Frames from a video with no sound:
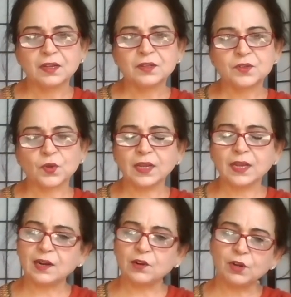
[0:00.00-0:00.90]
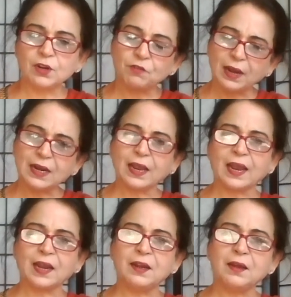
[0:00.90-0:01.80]
So he had only one
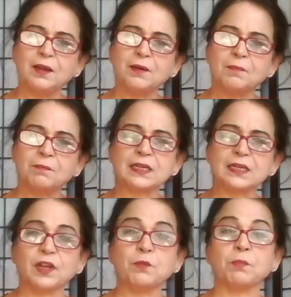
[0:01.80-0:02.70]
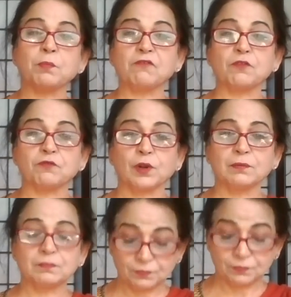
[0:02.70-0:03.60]
head, but very powerful
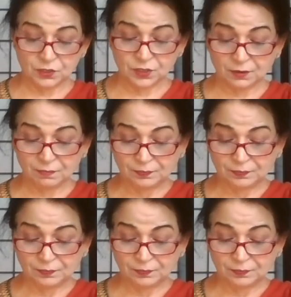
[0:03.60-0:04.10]
person.